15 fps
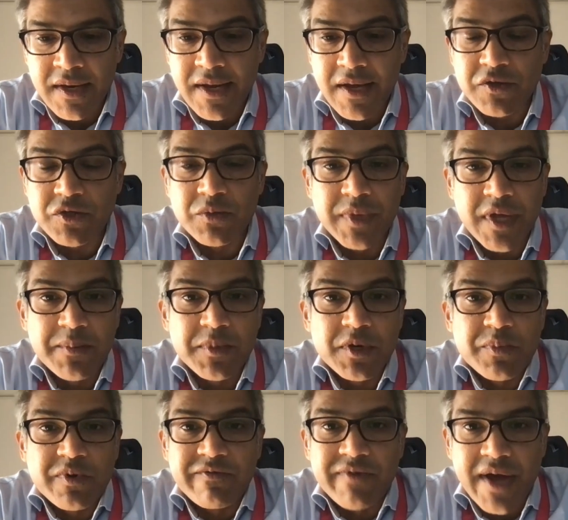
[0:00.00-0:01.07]
Now, to be able
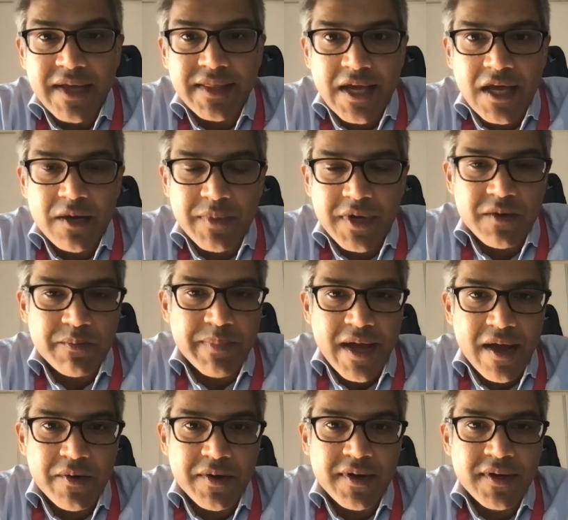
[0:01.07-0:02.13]
to provide that amount of
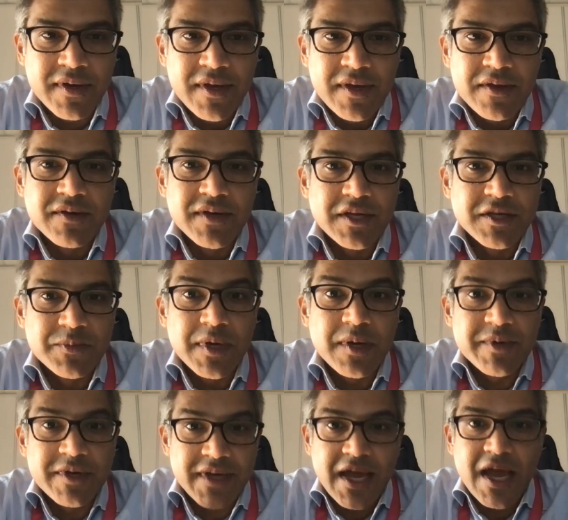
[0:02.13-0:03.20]
power, you need to be
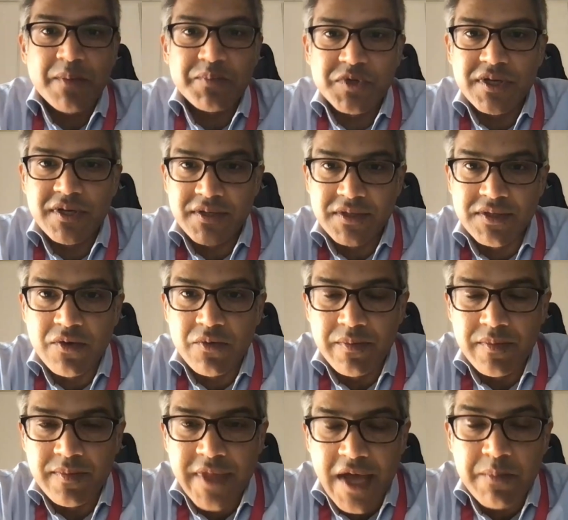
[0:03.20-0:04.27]
able to capture
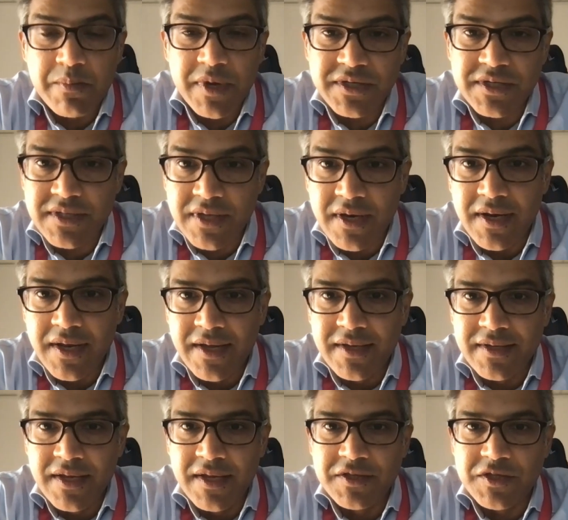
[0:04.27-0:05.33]
that much
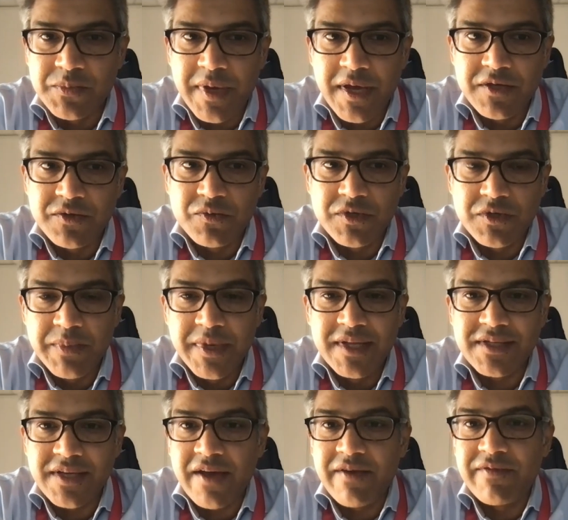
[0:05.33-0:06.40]
sunlight in space, which
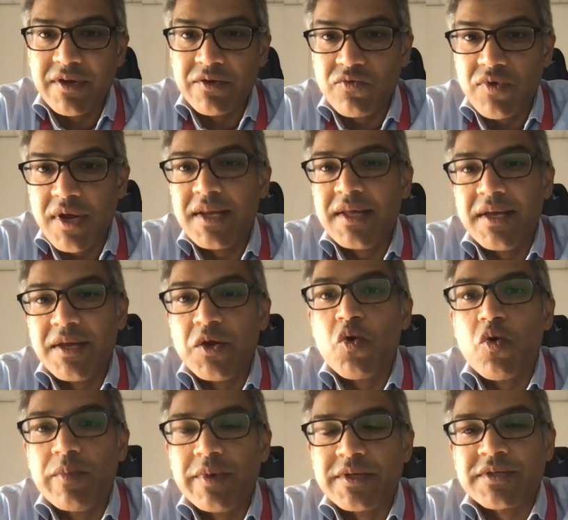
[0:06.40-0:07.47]
means having really
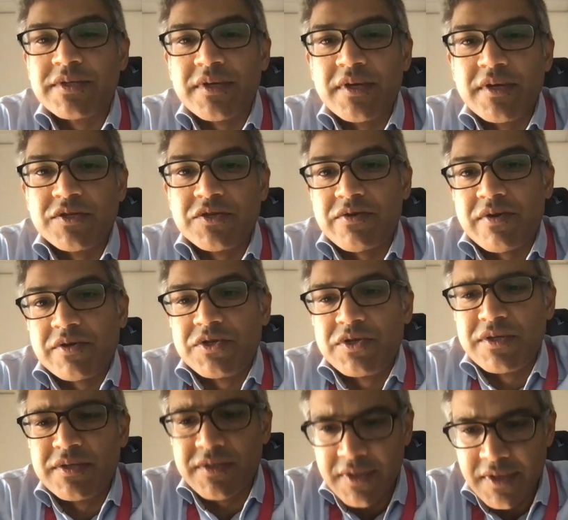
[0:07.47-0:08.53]
enormous
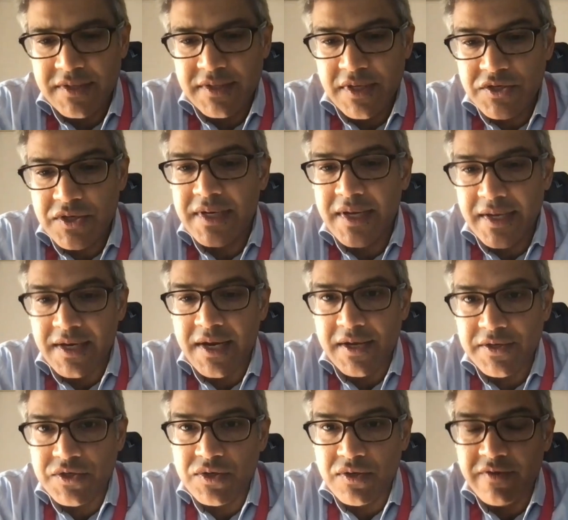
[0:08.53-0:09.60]
structures, essentially like
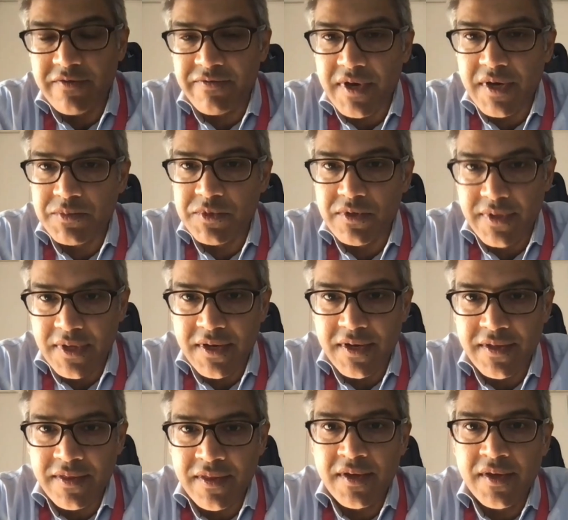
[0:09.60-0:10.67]
large solar farms on the
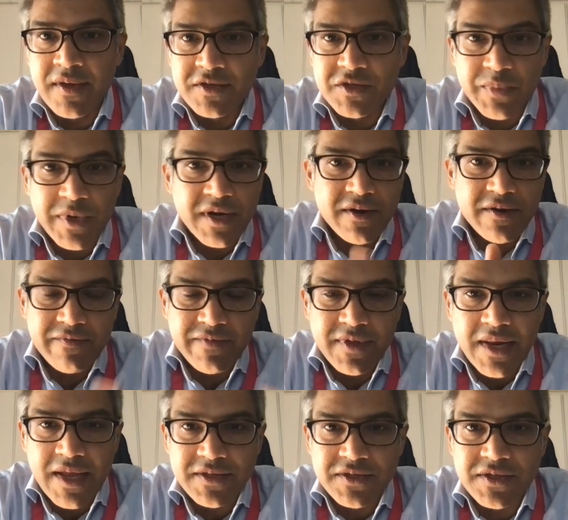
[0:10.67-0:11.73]
Earth spread out over
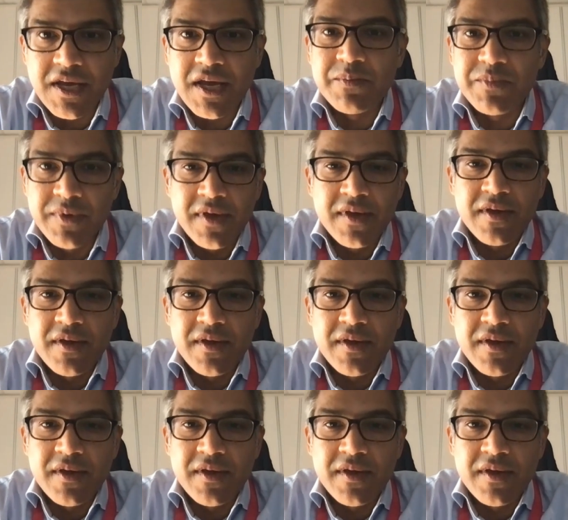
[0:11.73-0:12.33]
the landscape.